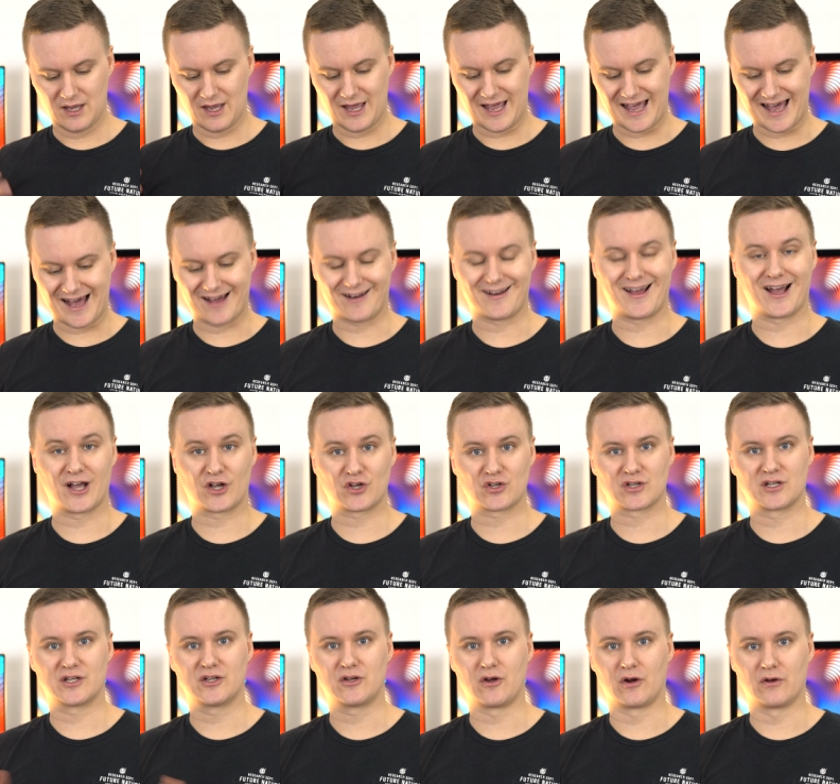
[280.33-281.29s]
how to
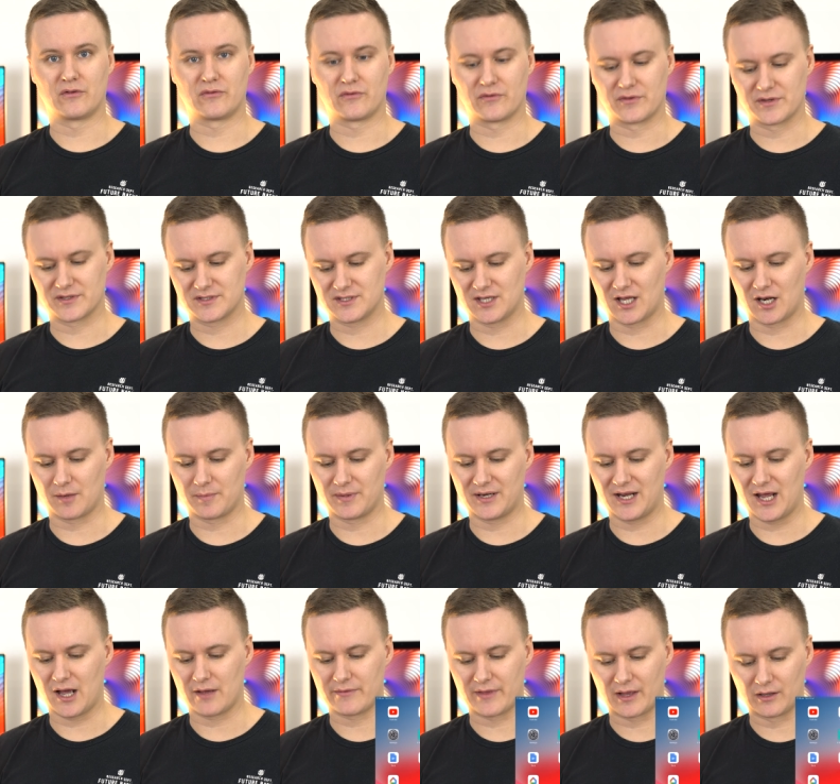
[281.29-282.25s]
actually go through the setup
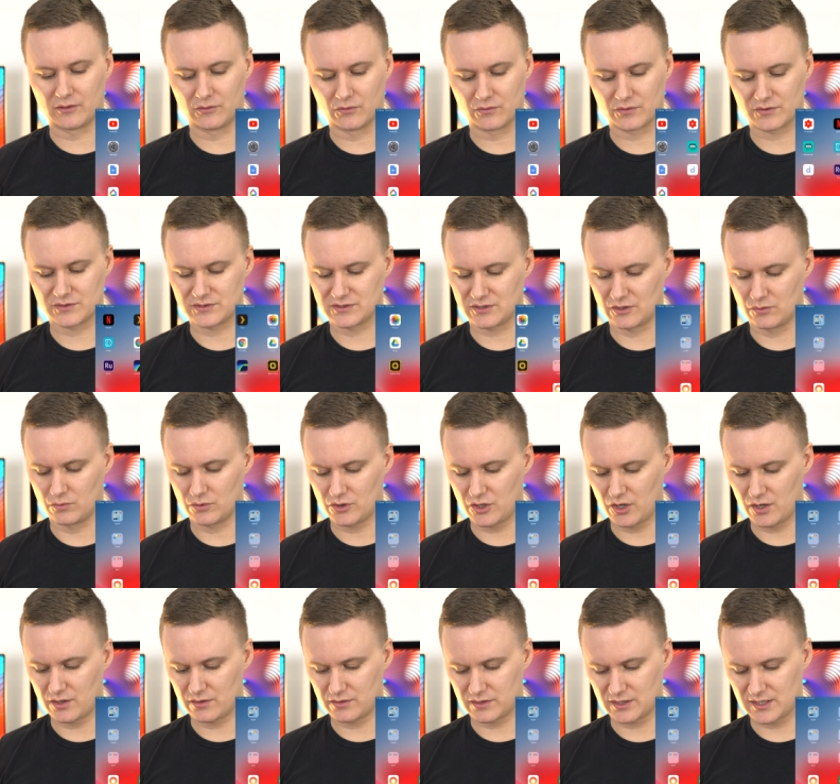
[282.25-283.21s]
and how that looks. So we'll
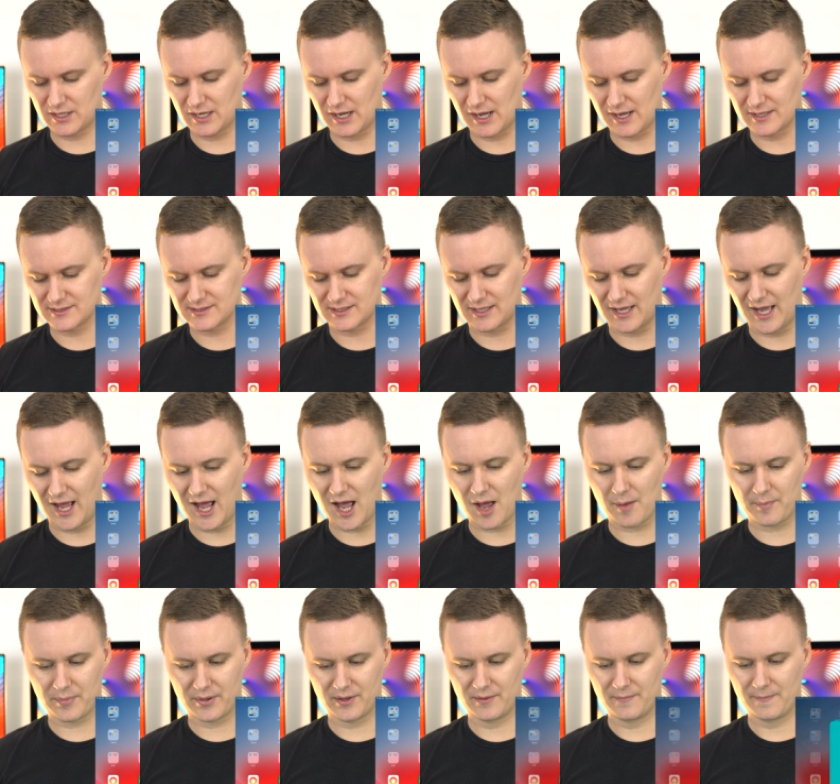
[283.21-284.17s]
go to the Casa
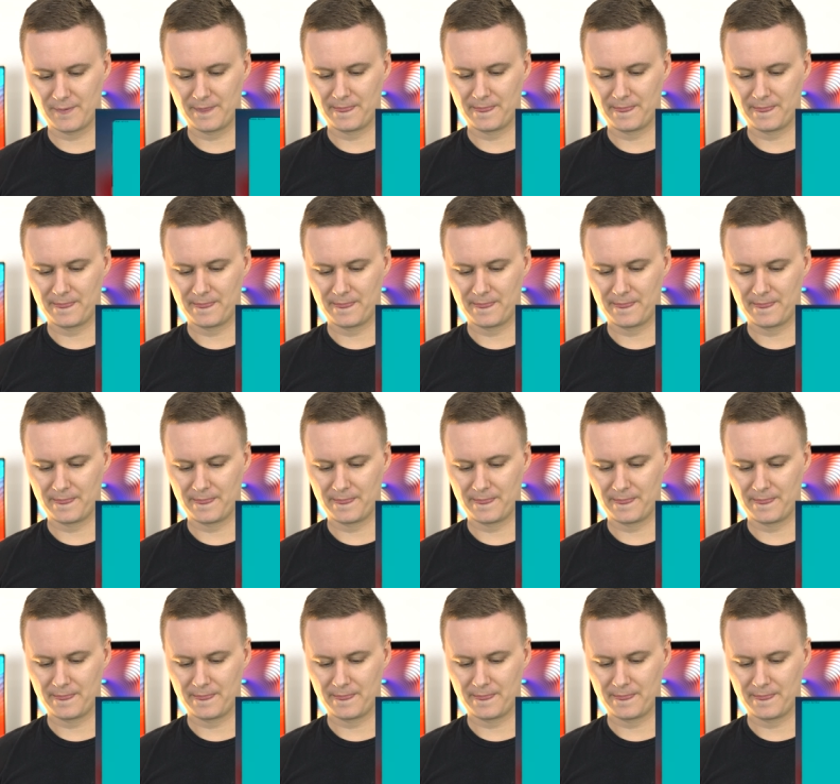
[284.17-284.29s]
app,